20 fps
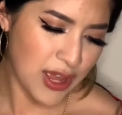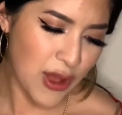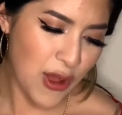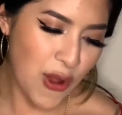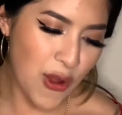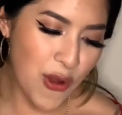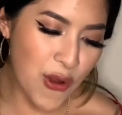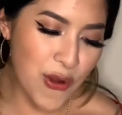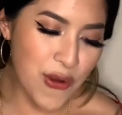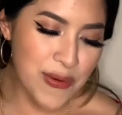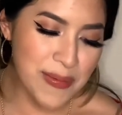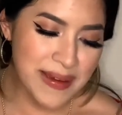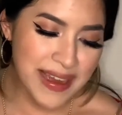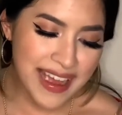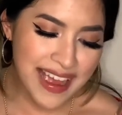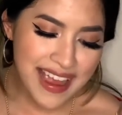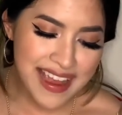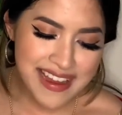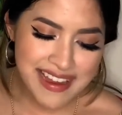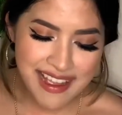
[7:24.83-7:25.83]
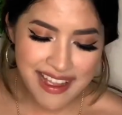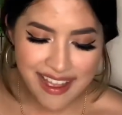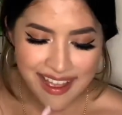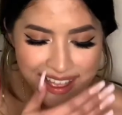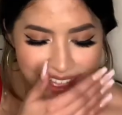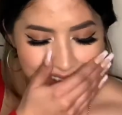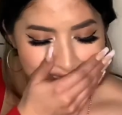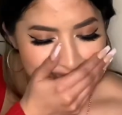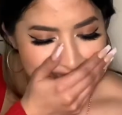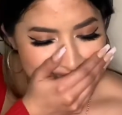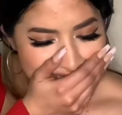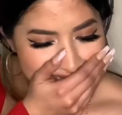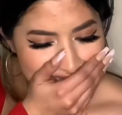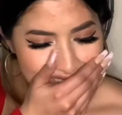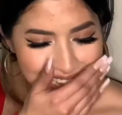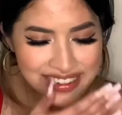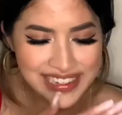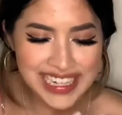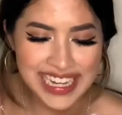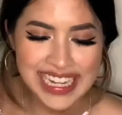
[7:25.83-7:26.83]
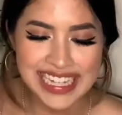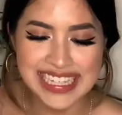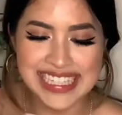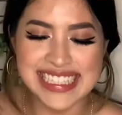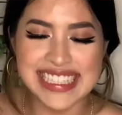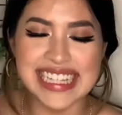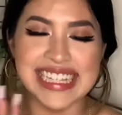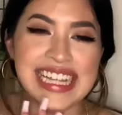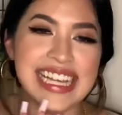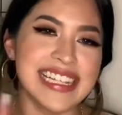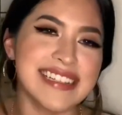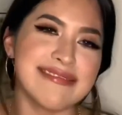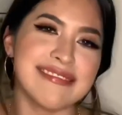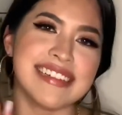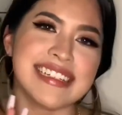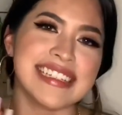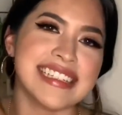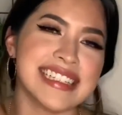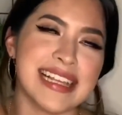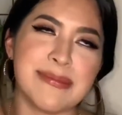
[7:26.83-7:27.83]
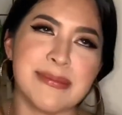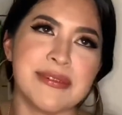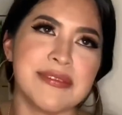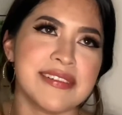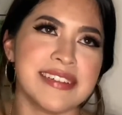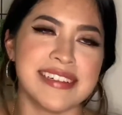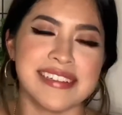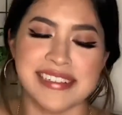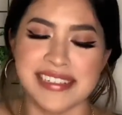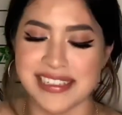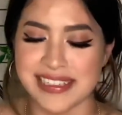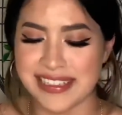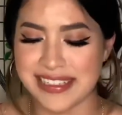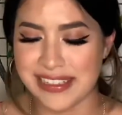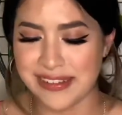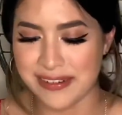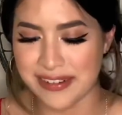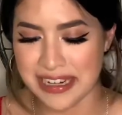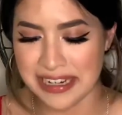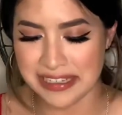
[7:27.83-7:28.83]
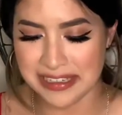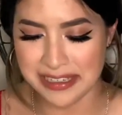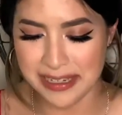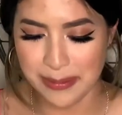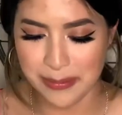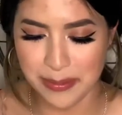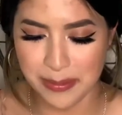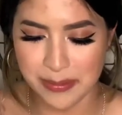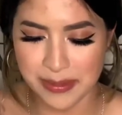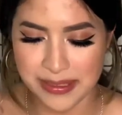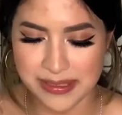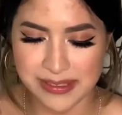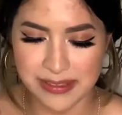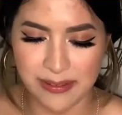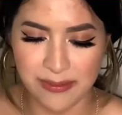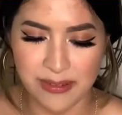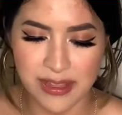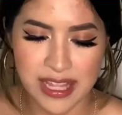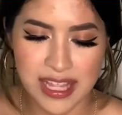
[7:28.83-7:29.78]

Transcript: Oh my god! Okay, this is the last one, cause I'm over here just cracking up on myself.